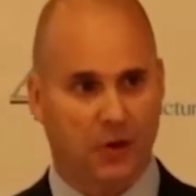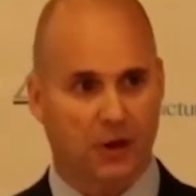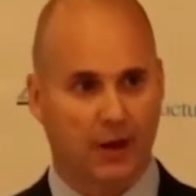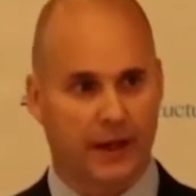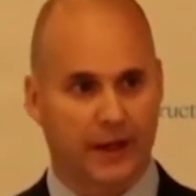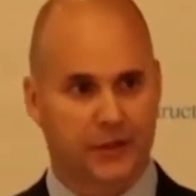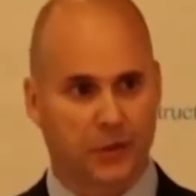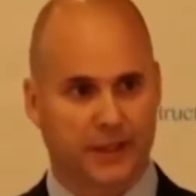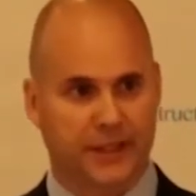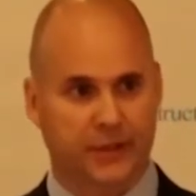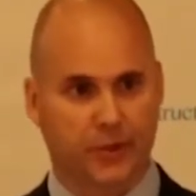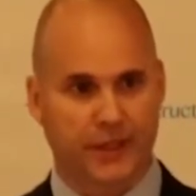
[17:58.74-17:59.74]
by
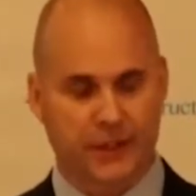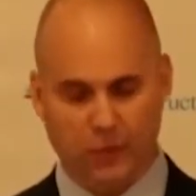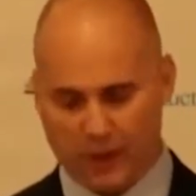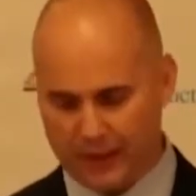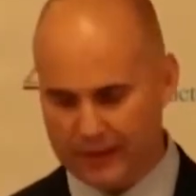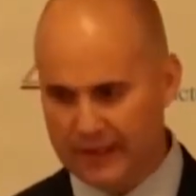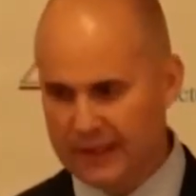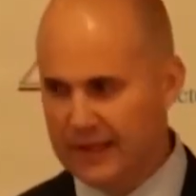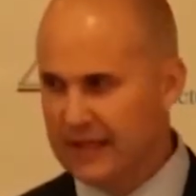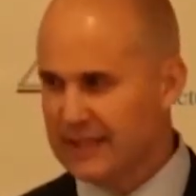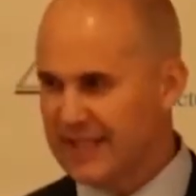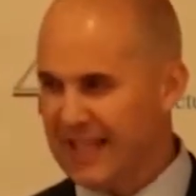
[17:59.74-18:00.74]
2021.
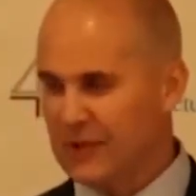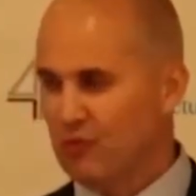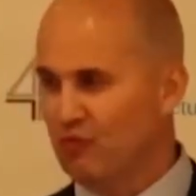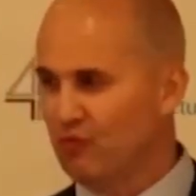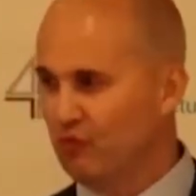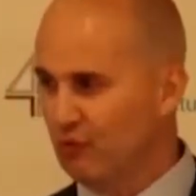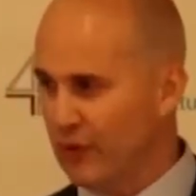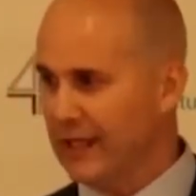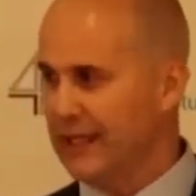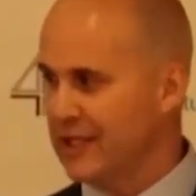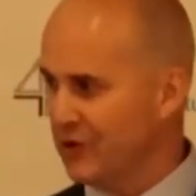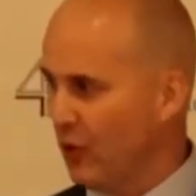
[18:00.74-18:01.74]
So that's
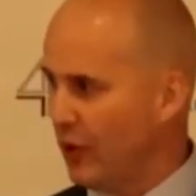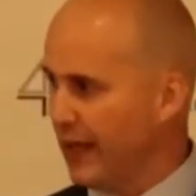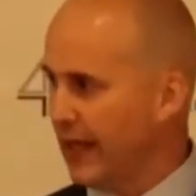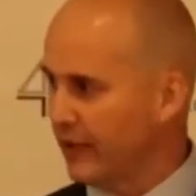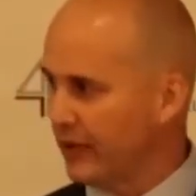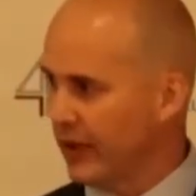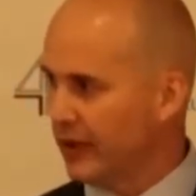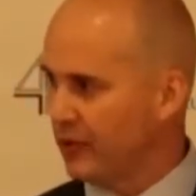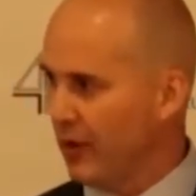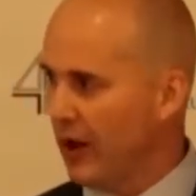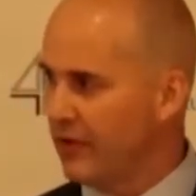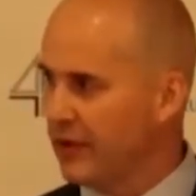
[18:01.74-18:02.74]
really strong
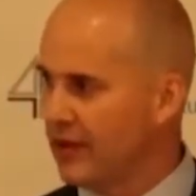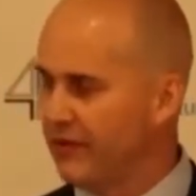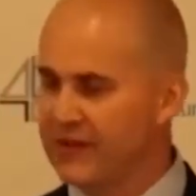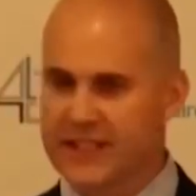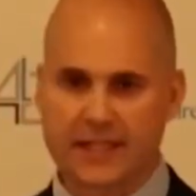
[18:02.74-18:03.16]
aggregate growth in the